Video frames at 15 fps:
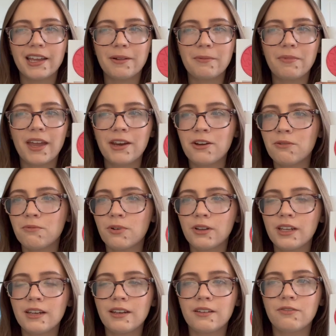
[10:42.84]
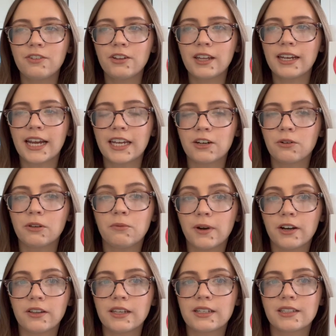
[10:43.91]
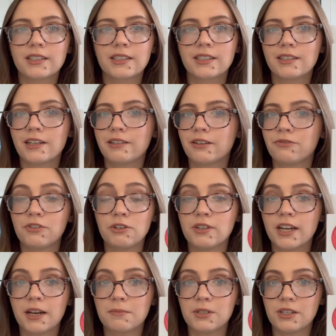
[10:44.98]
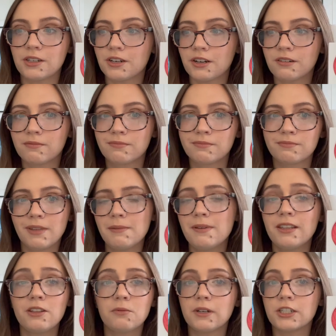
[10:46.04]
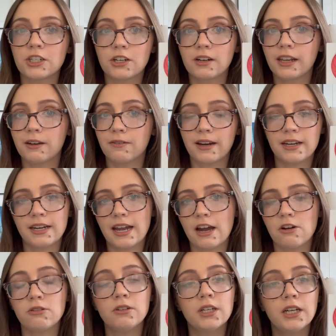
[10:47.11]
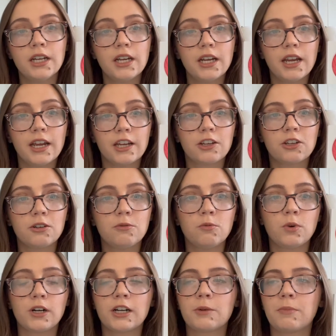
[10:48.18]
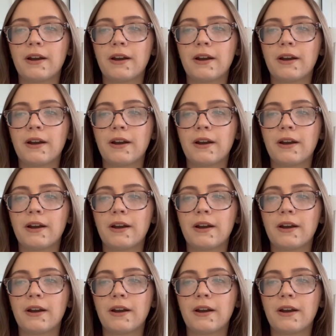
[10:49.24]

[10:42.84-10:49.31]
I could really feel like I can only wear this a few times a year. Maybe in the winter, like right now, it could work.